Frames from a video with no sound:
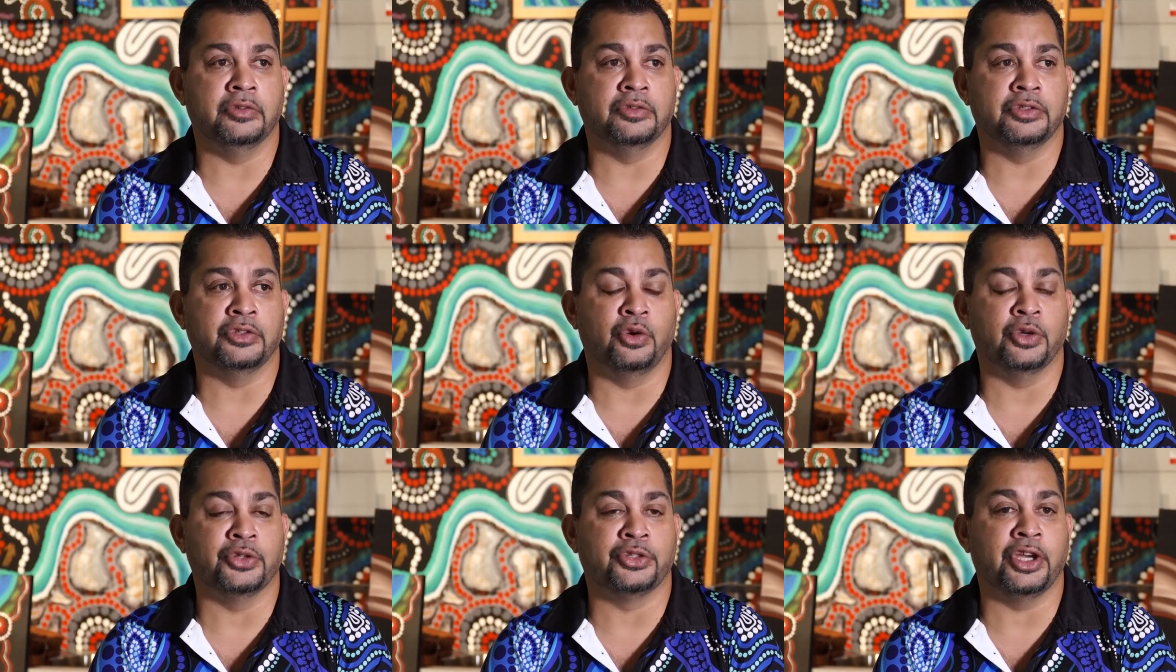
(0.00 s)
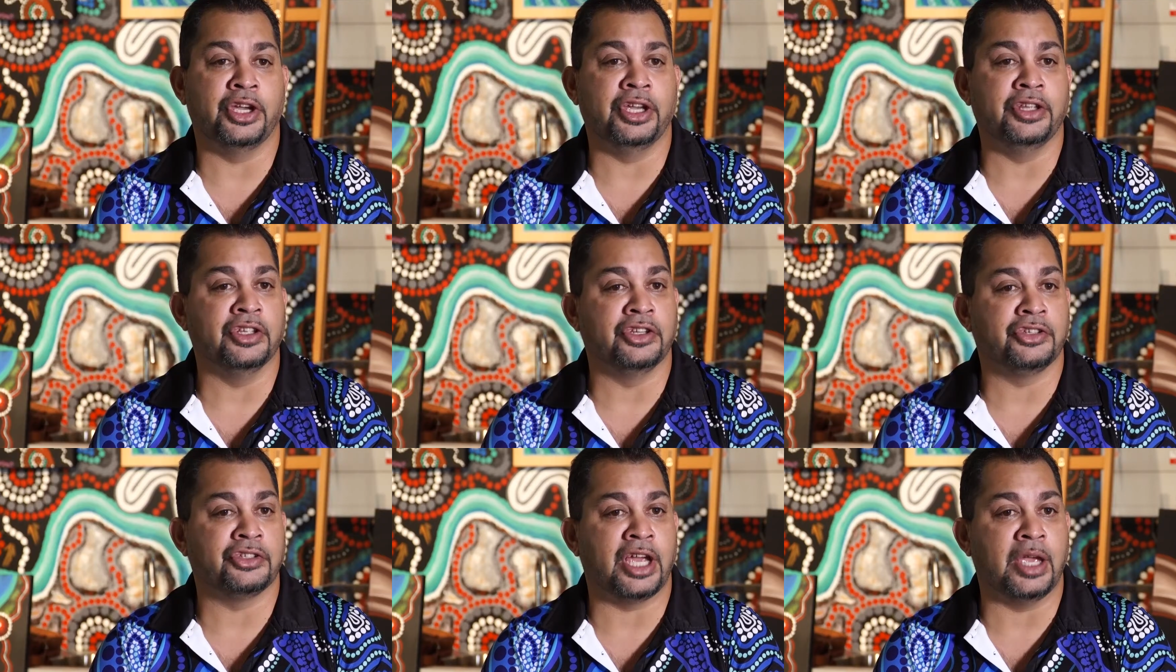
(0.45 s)
was also
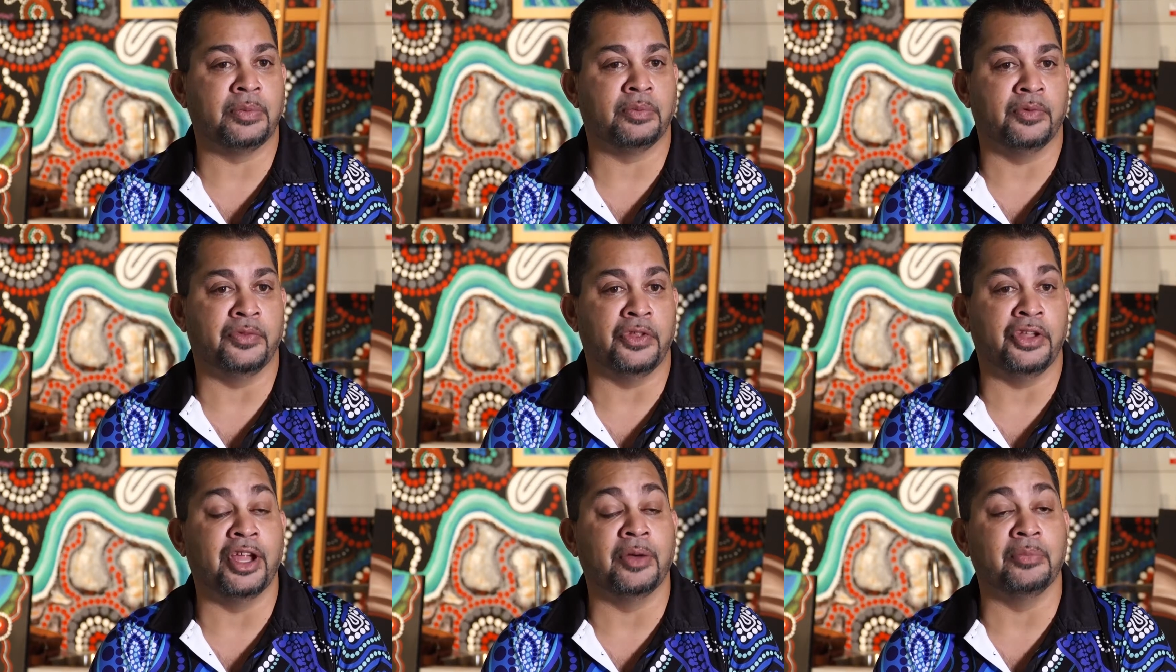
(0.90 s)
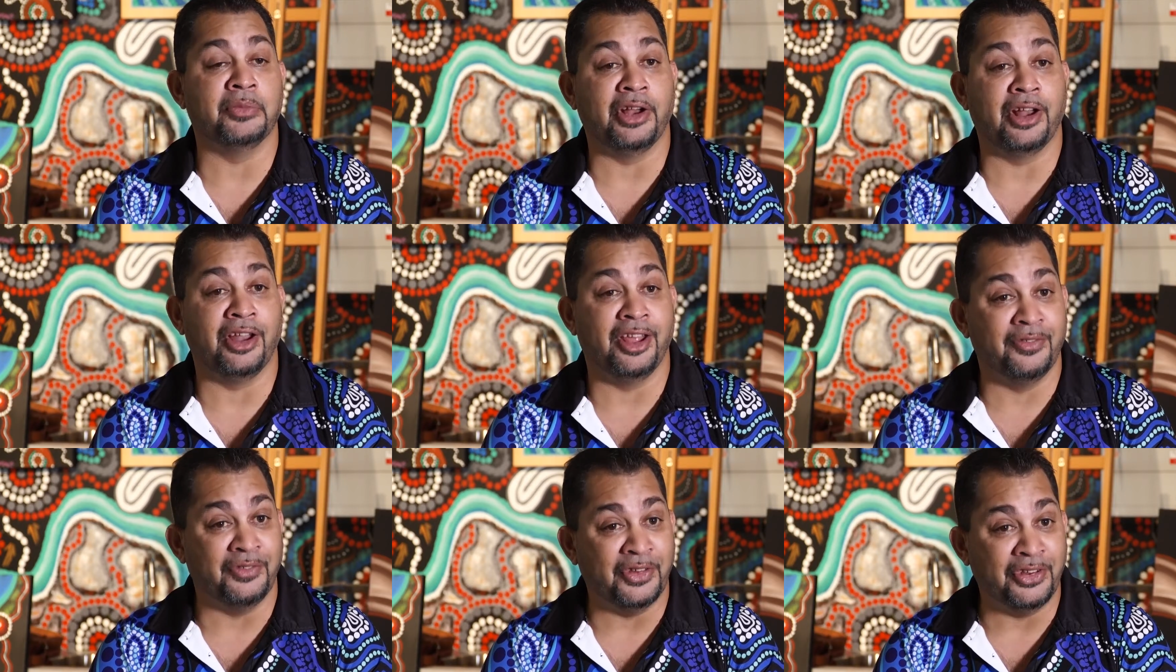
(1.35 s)
in the shape of the number
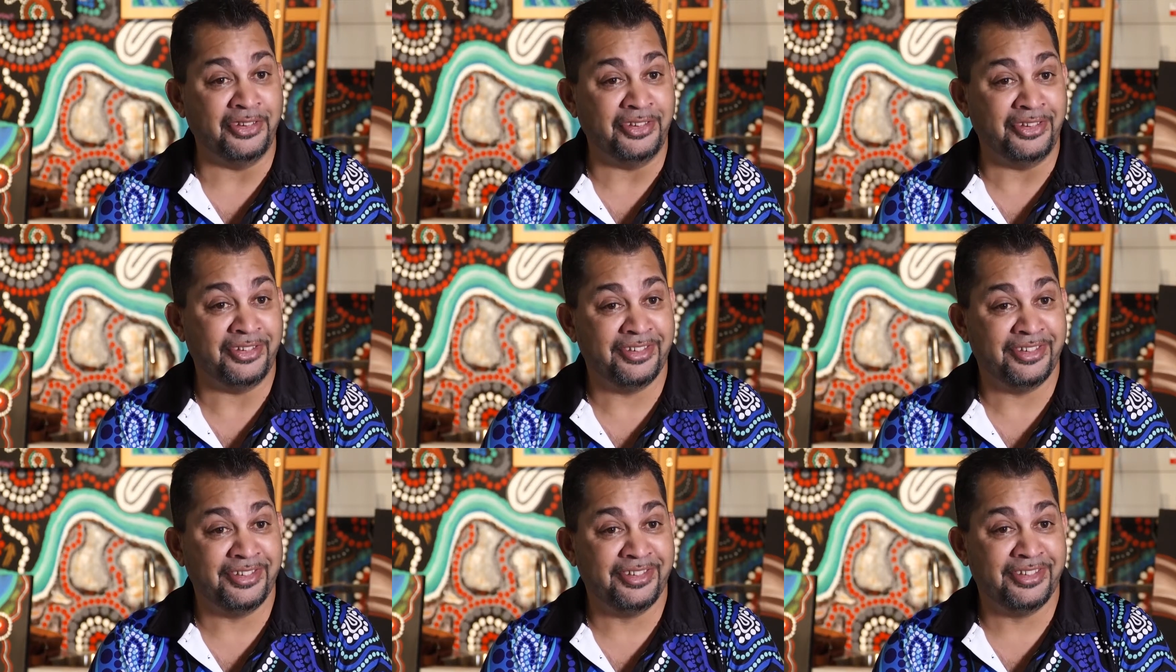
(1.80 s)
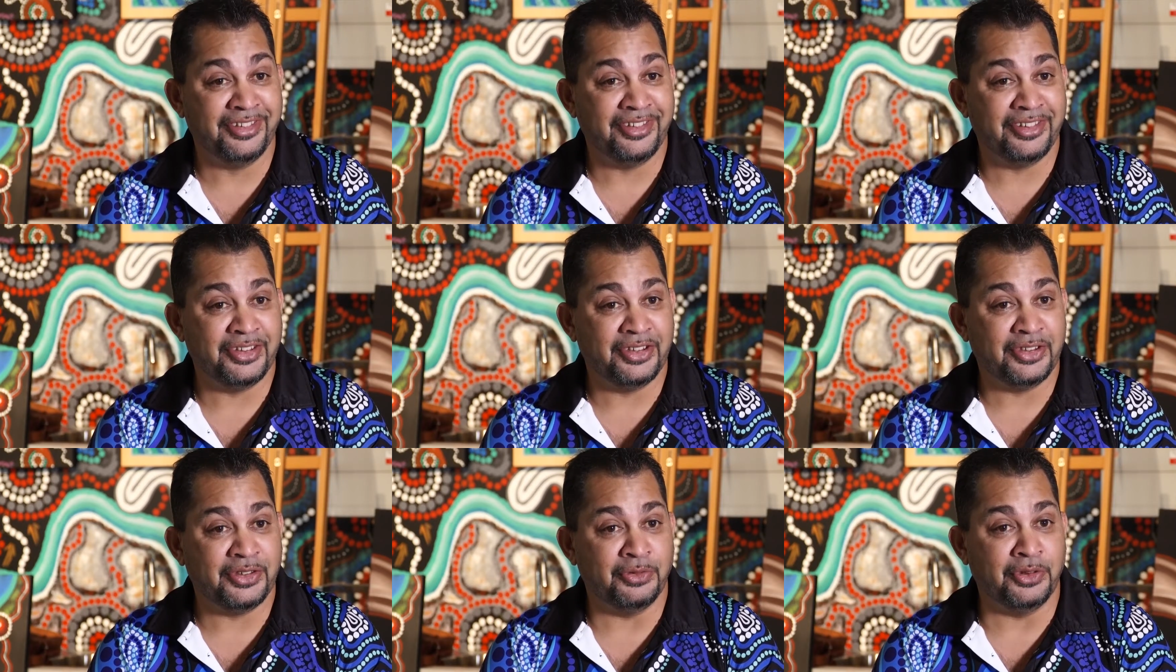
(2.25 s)
11,
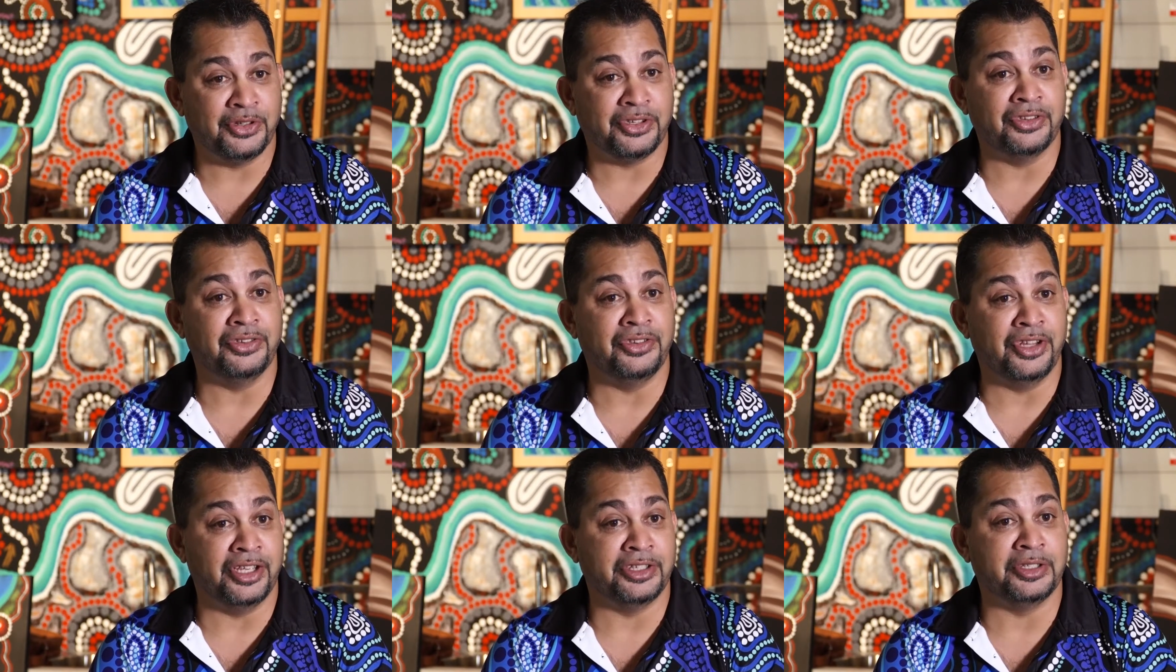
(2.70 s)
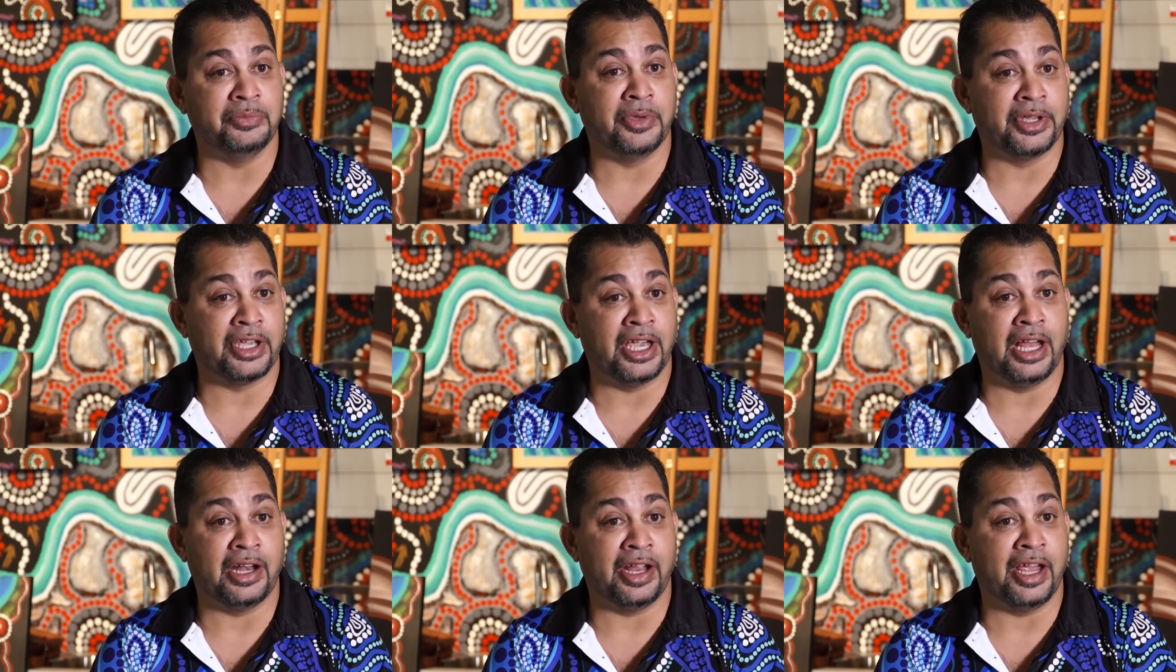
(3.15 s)
which is Desi,
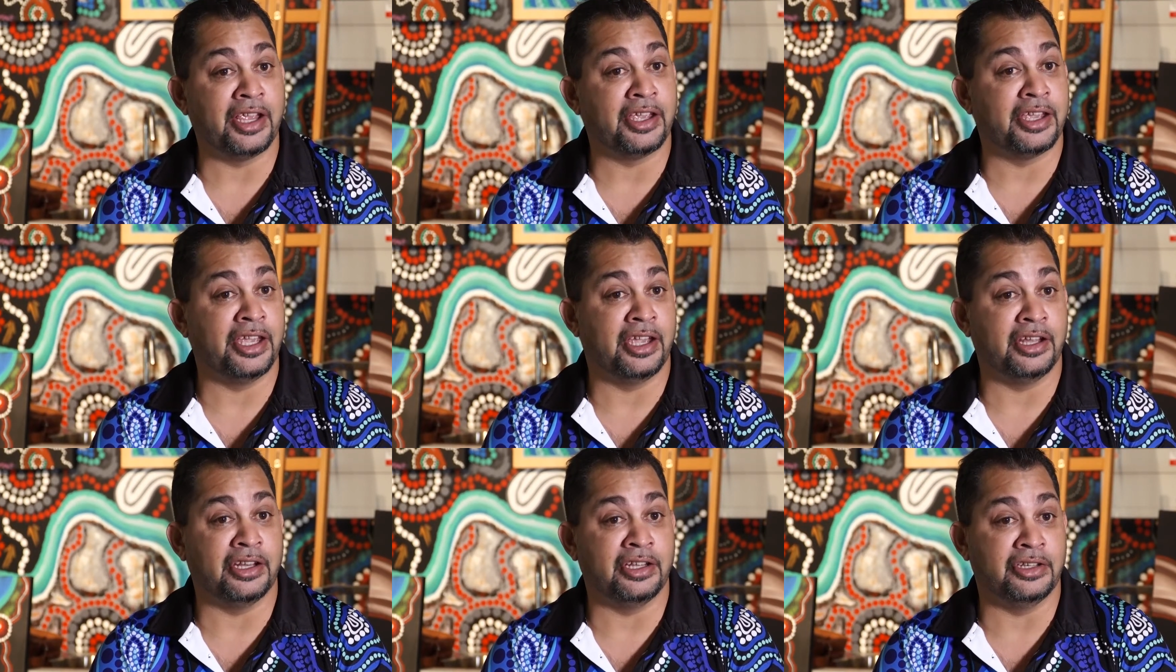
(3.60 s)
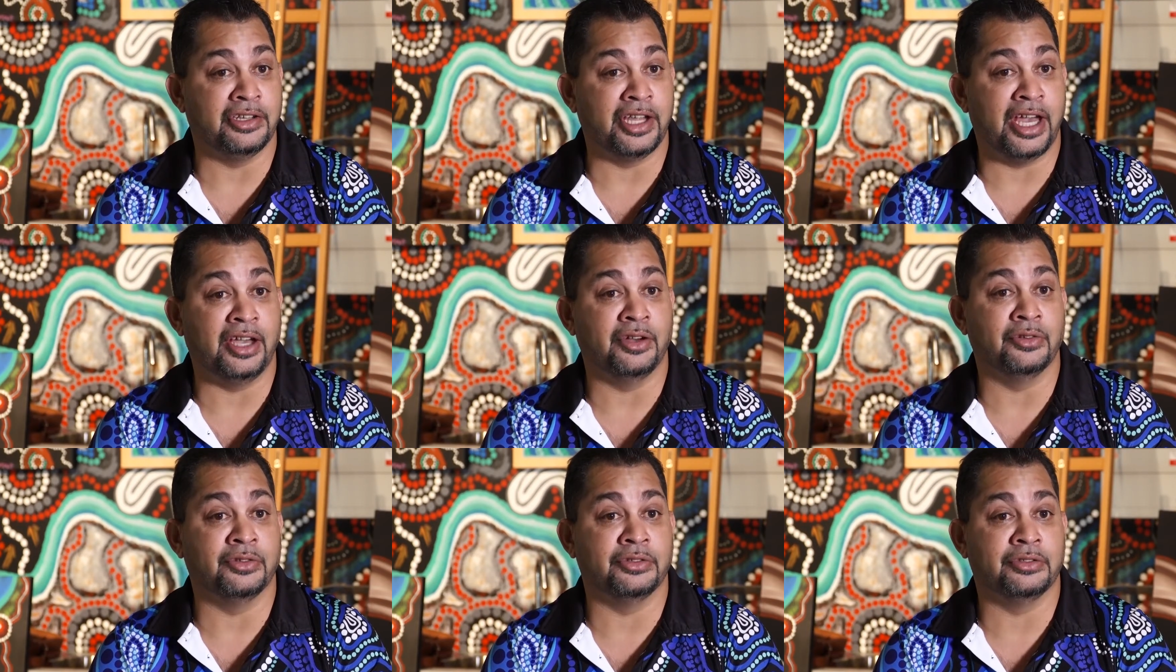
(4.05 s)
Michaela and Kickety
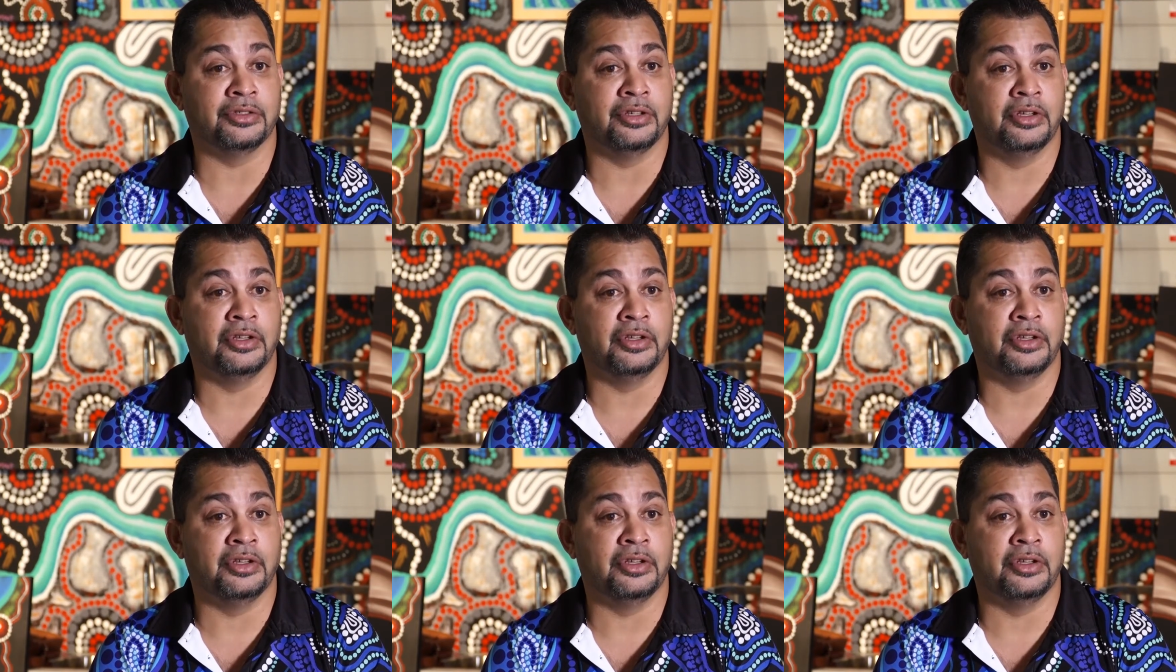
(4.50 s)
Dale's